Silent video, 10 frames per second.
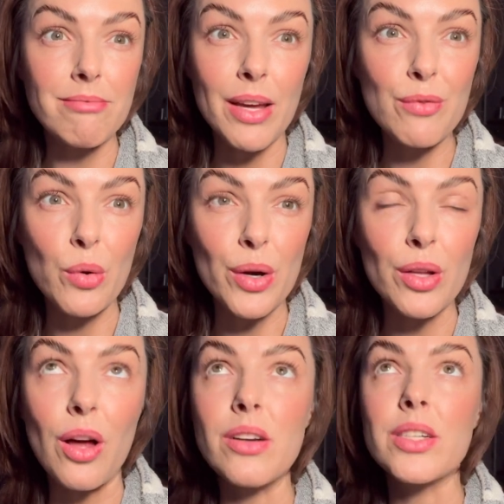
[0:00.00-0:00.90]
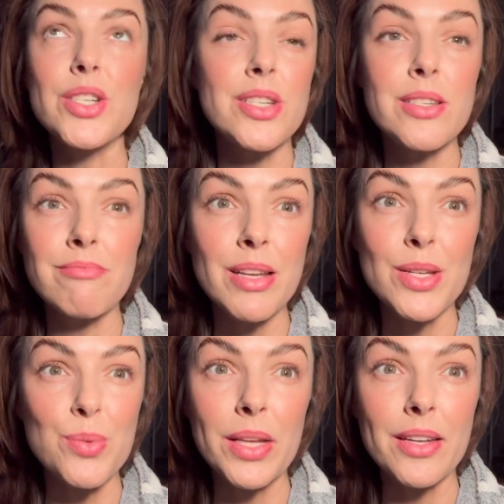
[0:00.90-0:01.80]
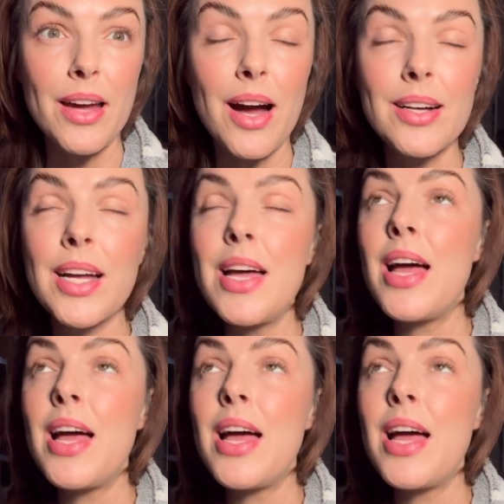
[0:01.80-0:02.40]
like 4 o'clock, just it's really dark.